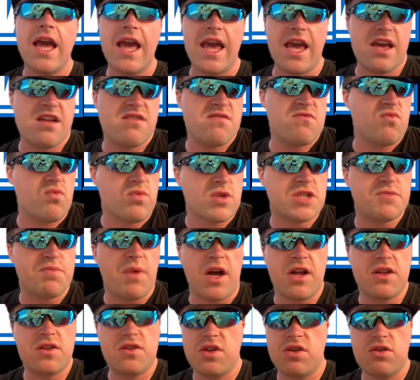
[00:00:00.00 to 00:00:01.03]
and
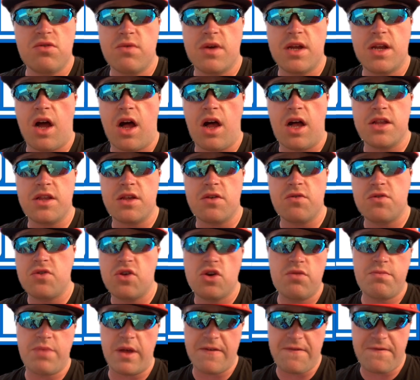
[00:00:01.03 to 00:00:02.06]
respond to it on
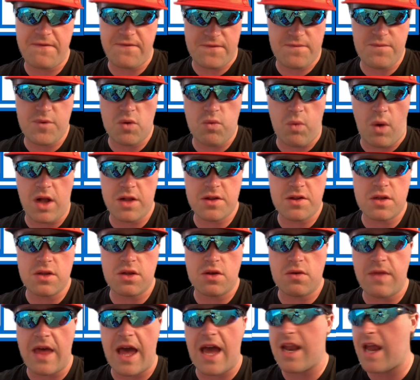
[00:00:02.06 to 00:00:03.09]
YouTube if you want to
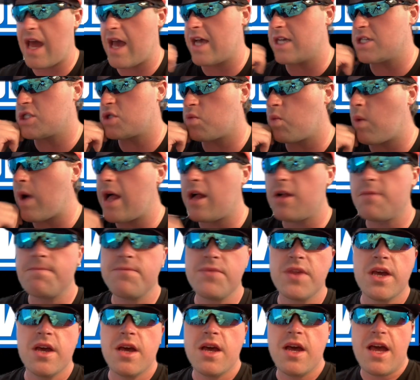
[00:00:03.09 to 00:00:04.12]
do that as well.